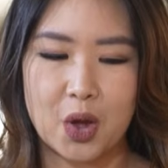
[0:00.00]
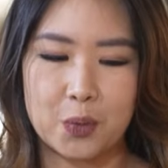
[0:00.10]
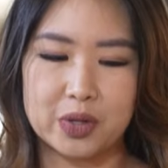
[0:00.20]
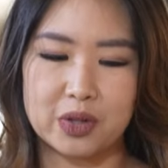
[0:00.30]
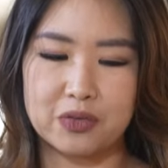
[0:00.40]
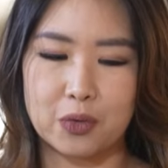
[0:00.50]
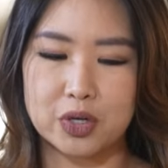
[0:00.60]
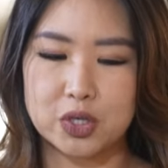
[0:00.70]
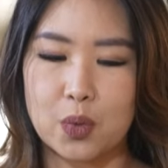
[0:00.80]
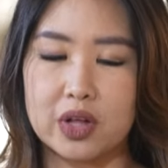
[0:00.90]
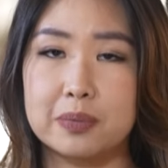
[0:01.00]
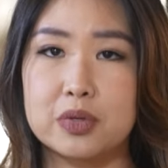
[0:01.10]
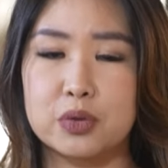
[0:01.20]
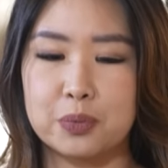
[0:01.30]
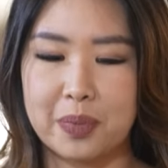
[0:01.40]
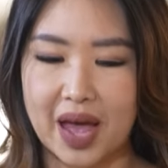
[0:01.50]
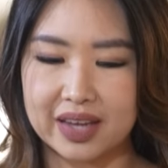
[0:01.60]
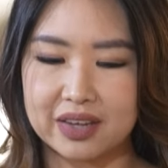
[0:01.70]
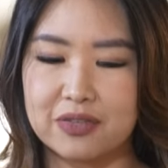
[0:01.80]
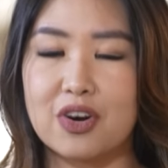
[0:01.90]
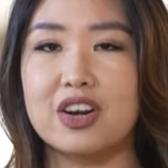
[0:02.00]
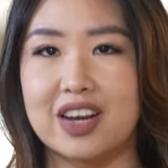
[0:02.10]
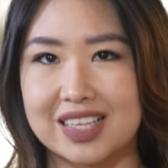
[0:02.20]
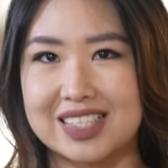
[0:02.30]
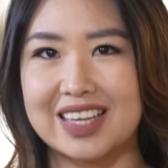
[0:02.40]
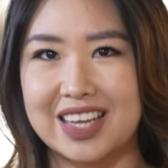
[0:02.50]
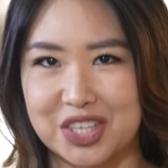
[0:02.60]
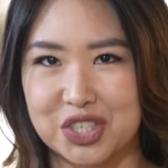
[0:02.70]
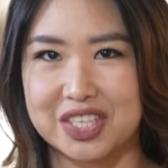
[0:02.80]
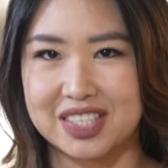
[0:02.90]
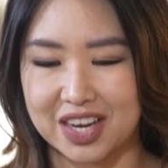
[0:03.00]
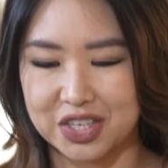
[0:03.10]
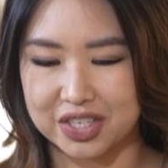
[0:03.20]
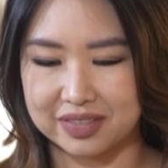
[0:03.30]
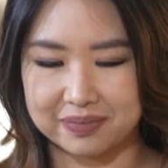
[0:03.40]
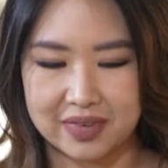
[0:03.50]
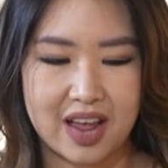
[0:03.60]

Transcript: We look forward to welcoming you back for our next engaging discussion.